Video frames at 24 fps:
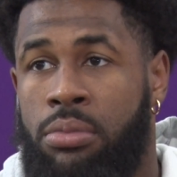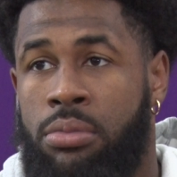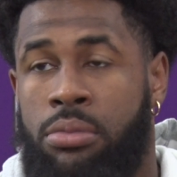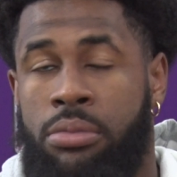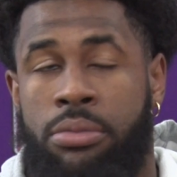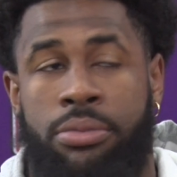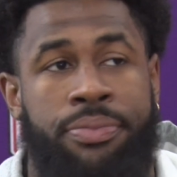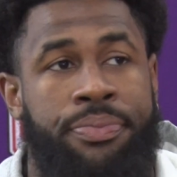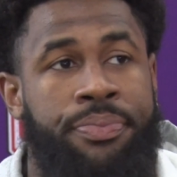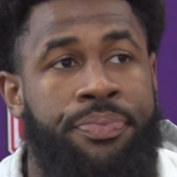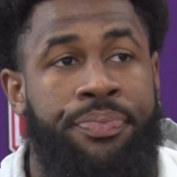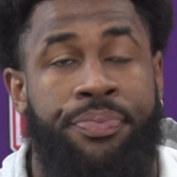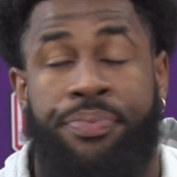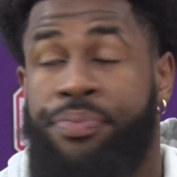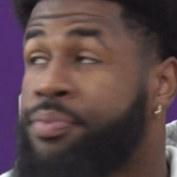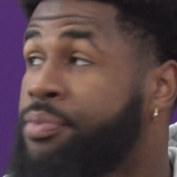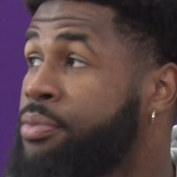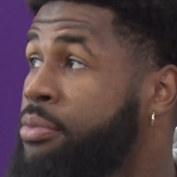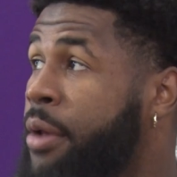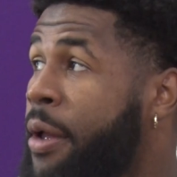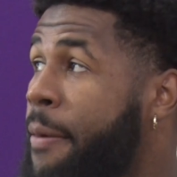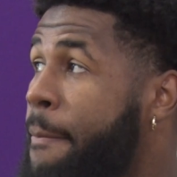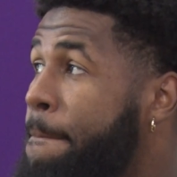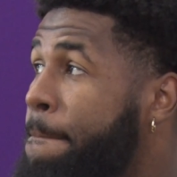What have you had a
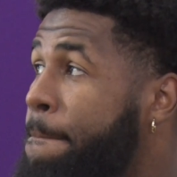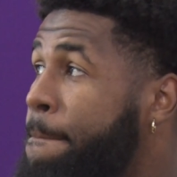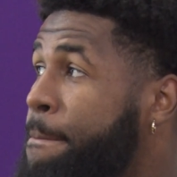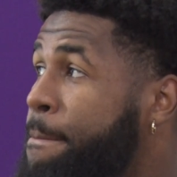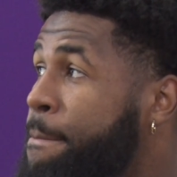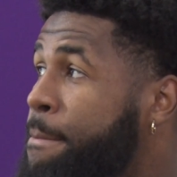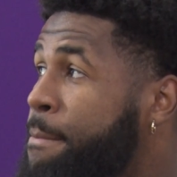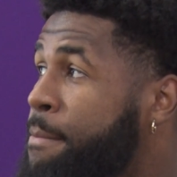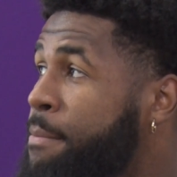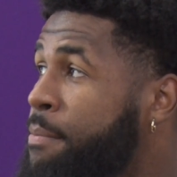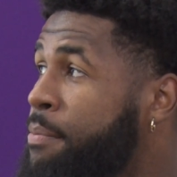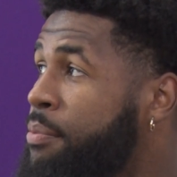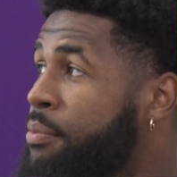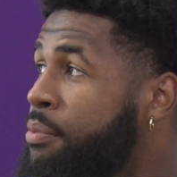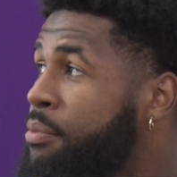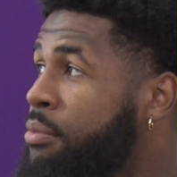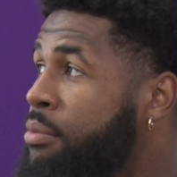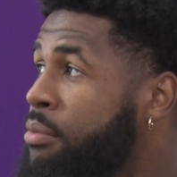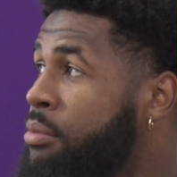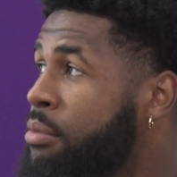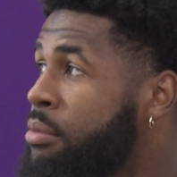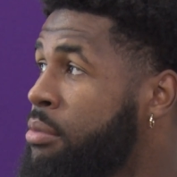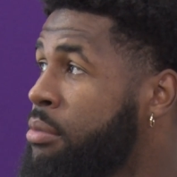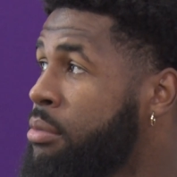chance to see with Marshall
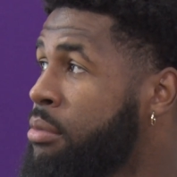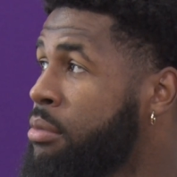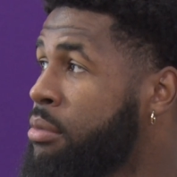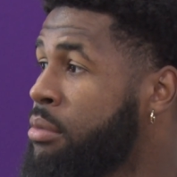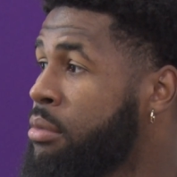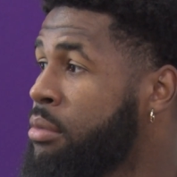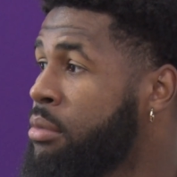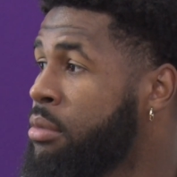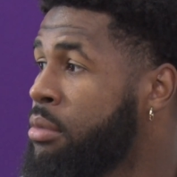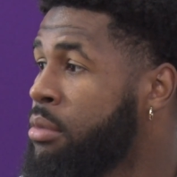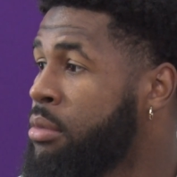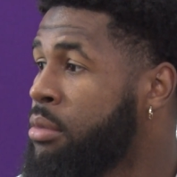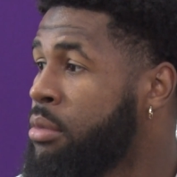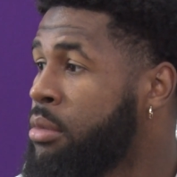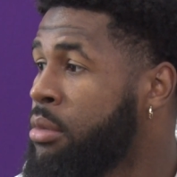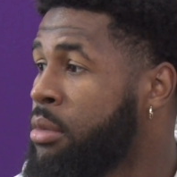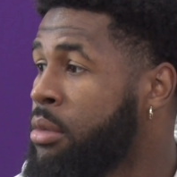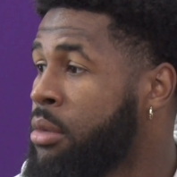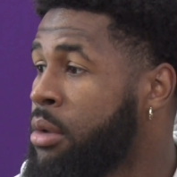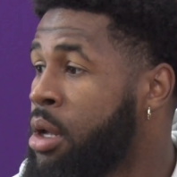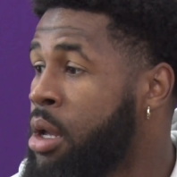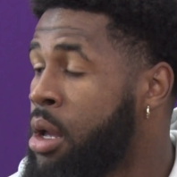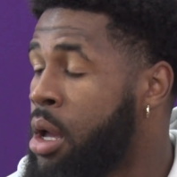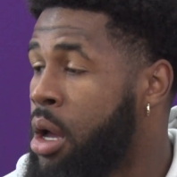so far as
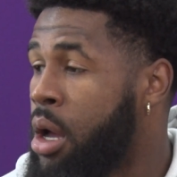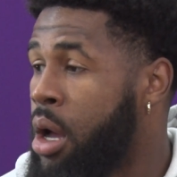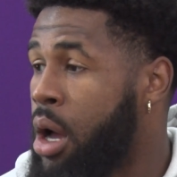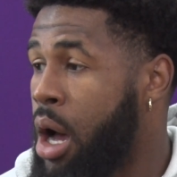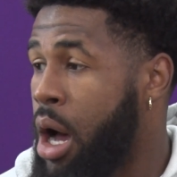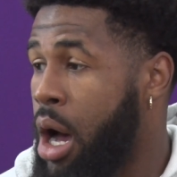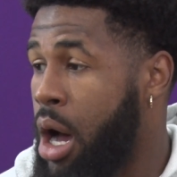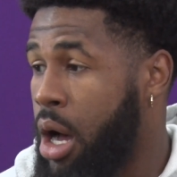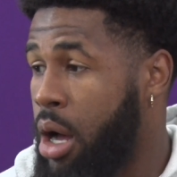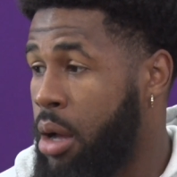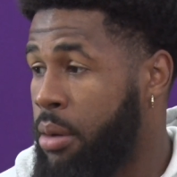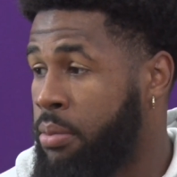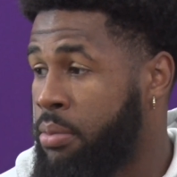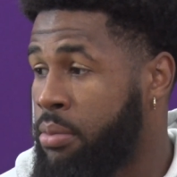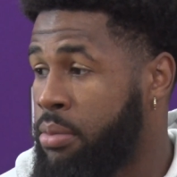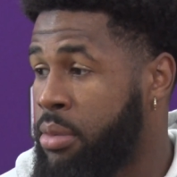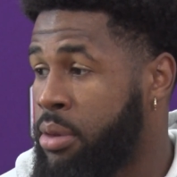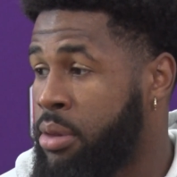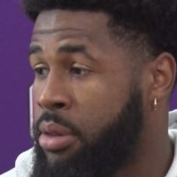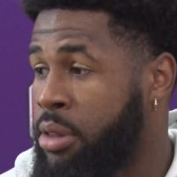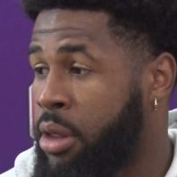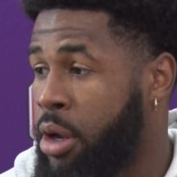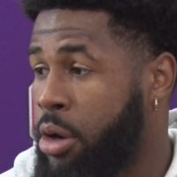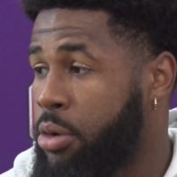the
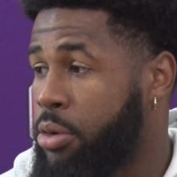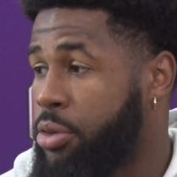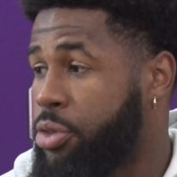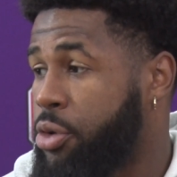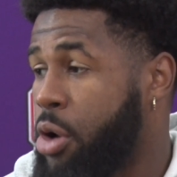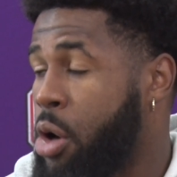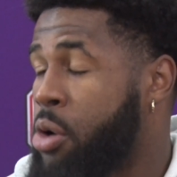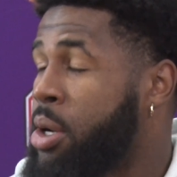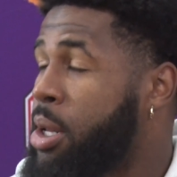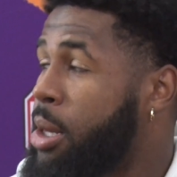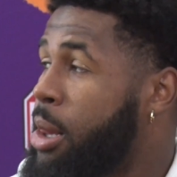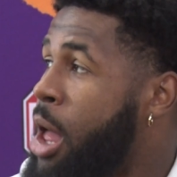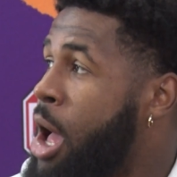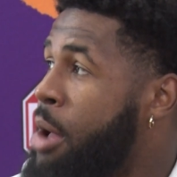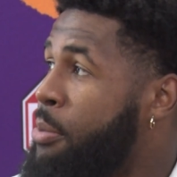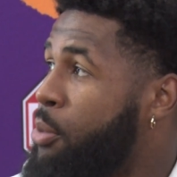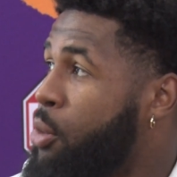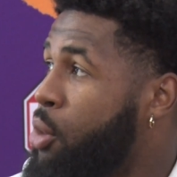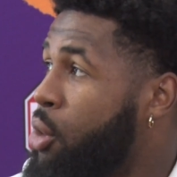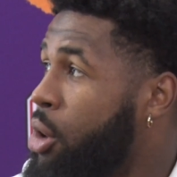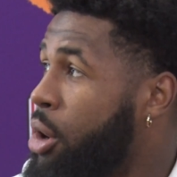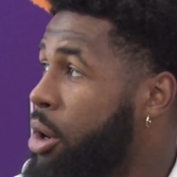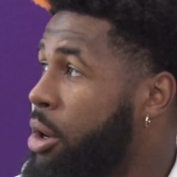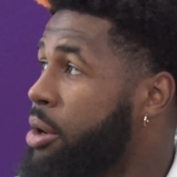quarterback? They're throwing a lot
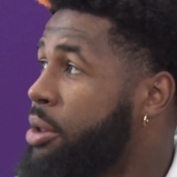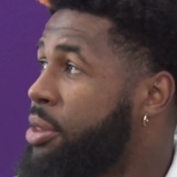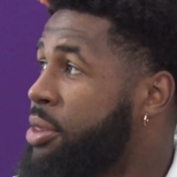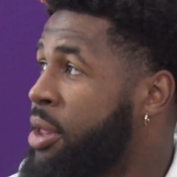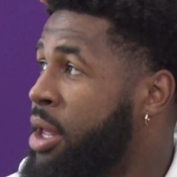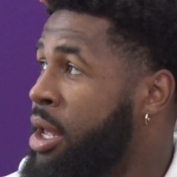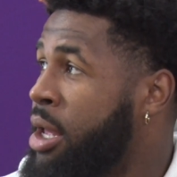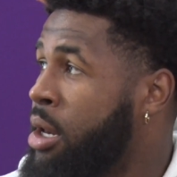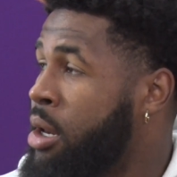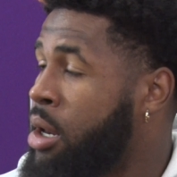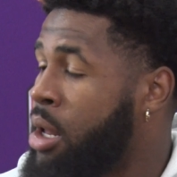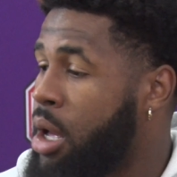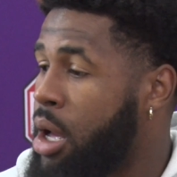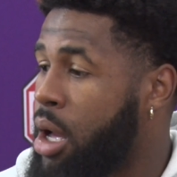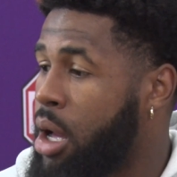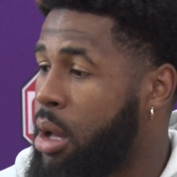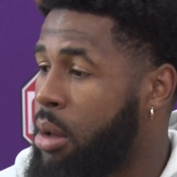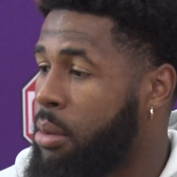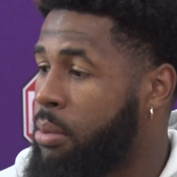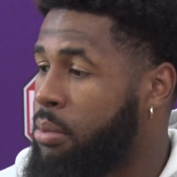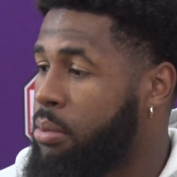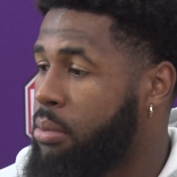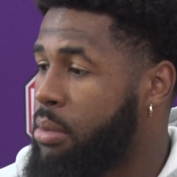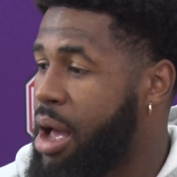more
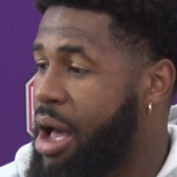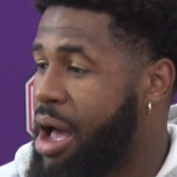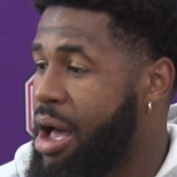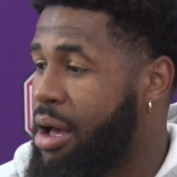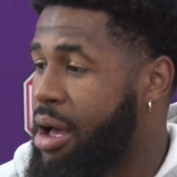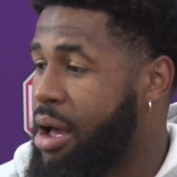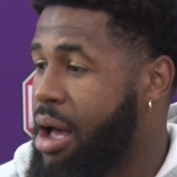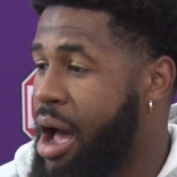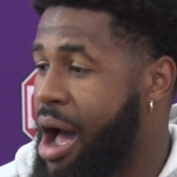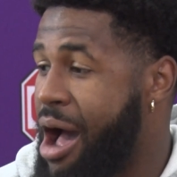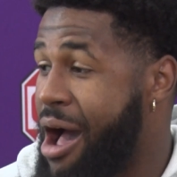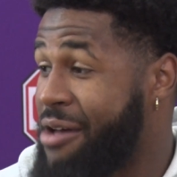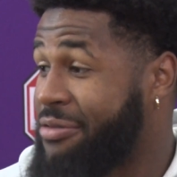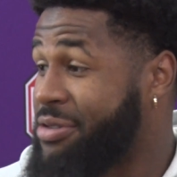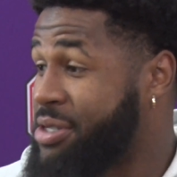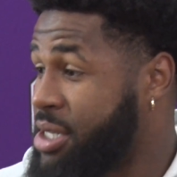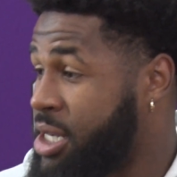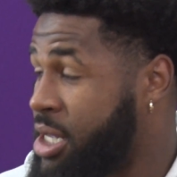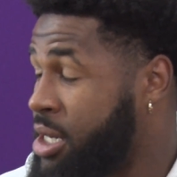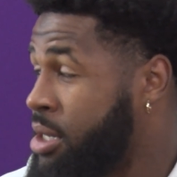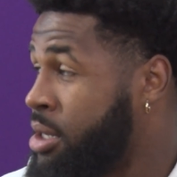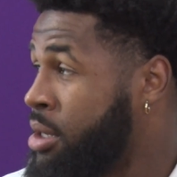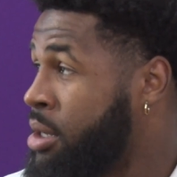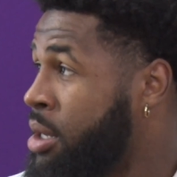than I've
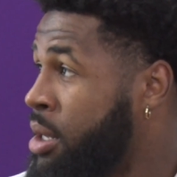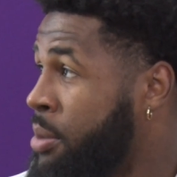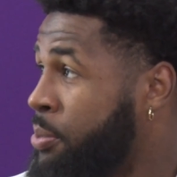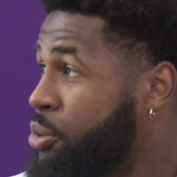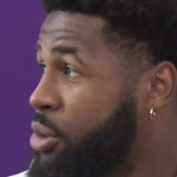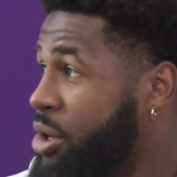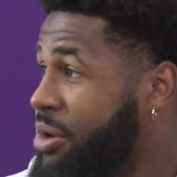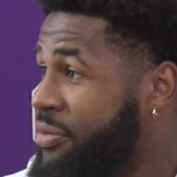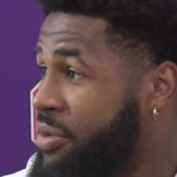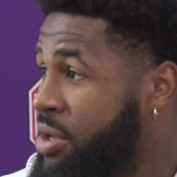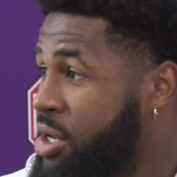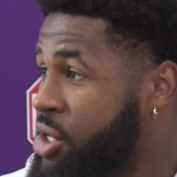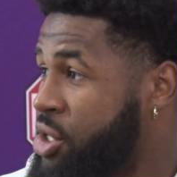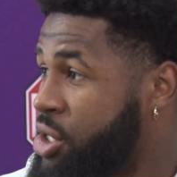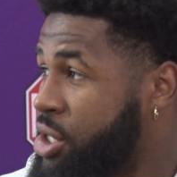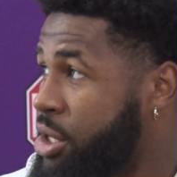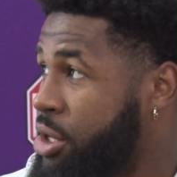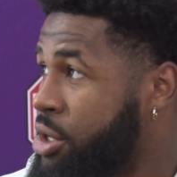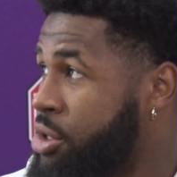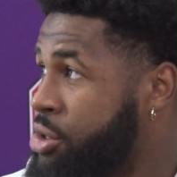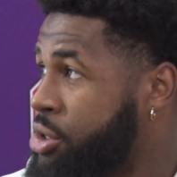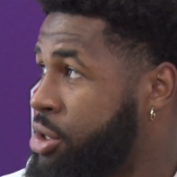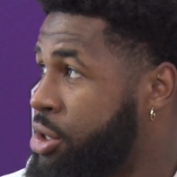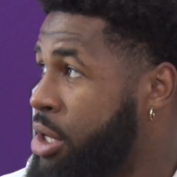seen in previous
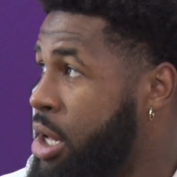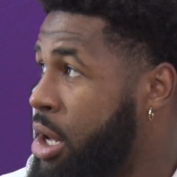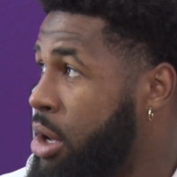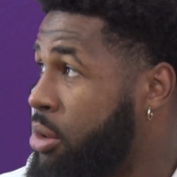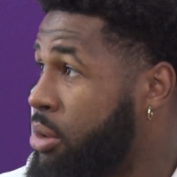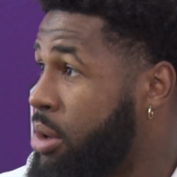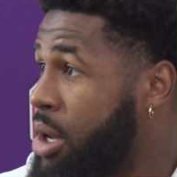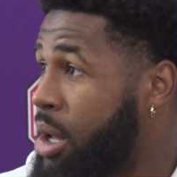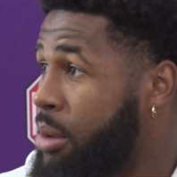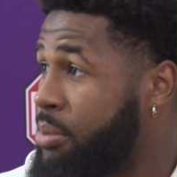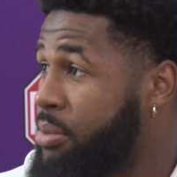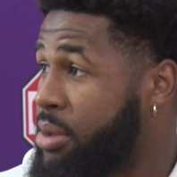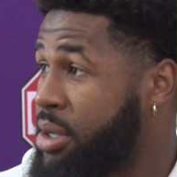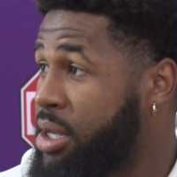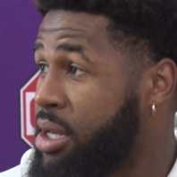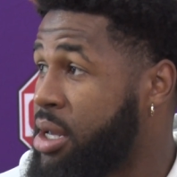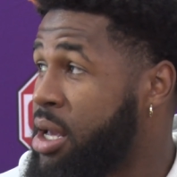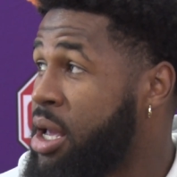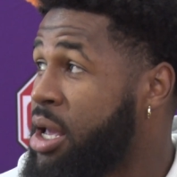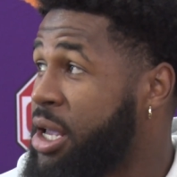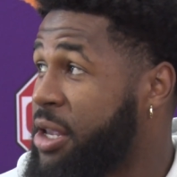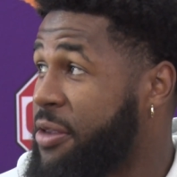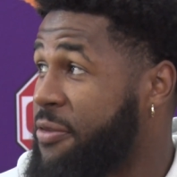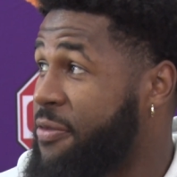years. You know,
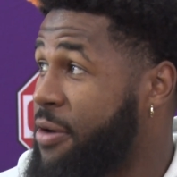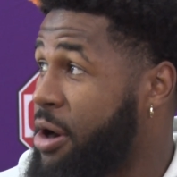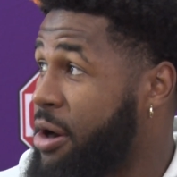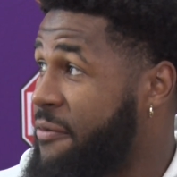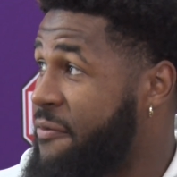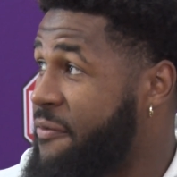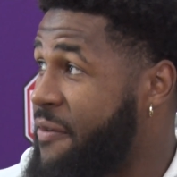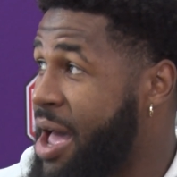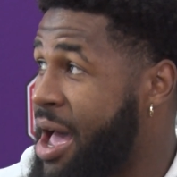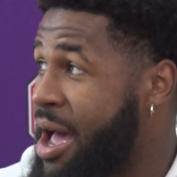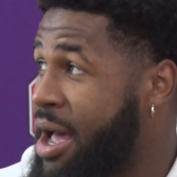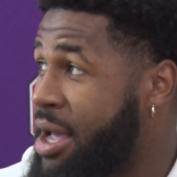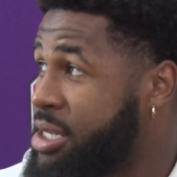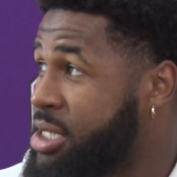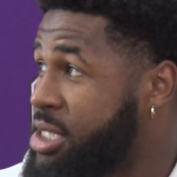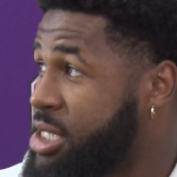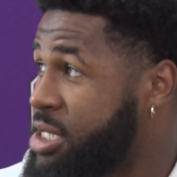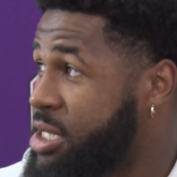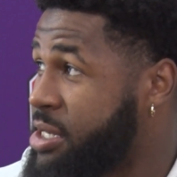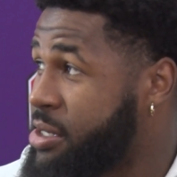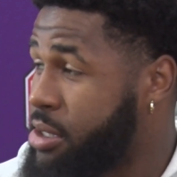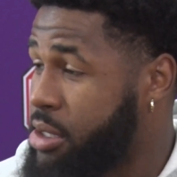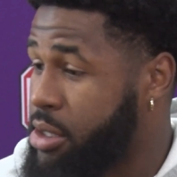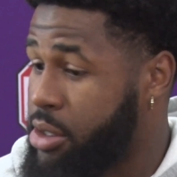he's very fast.
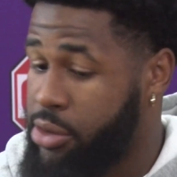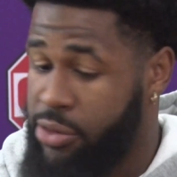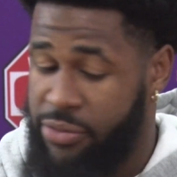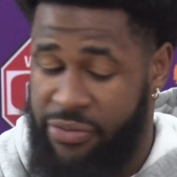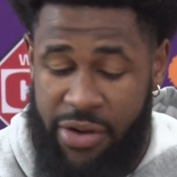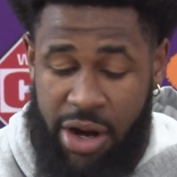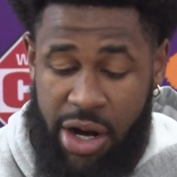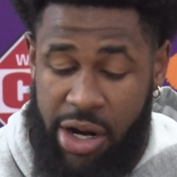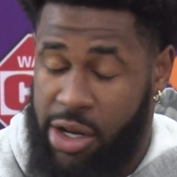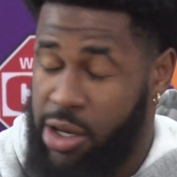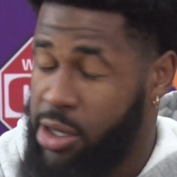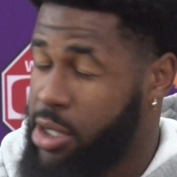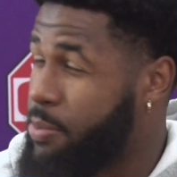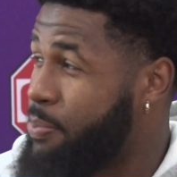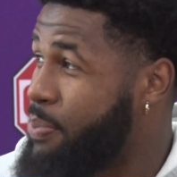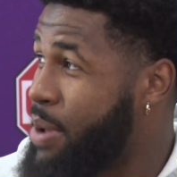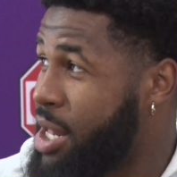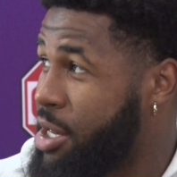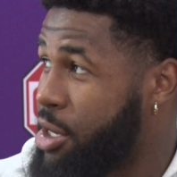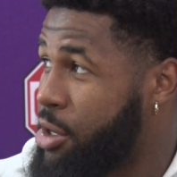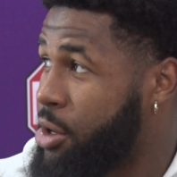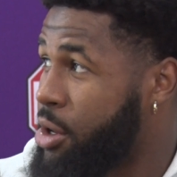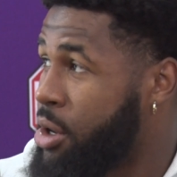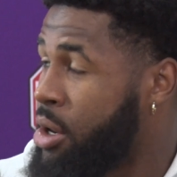He's a very good
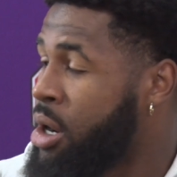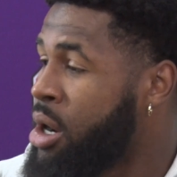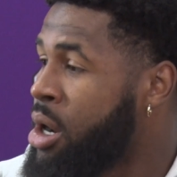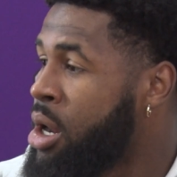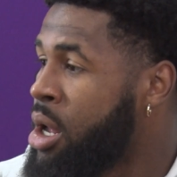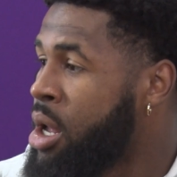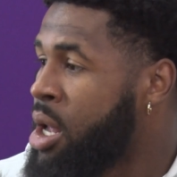competitor.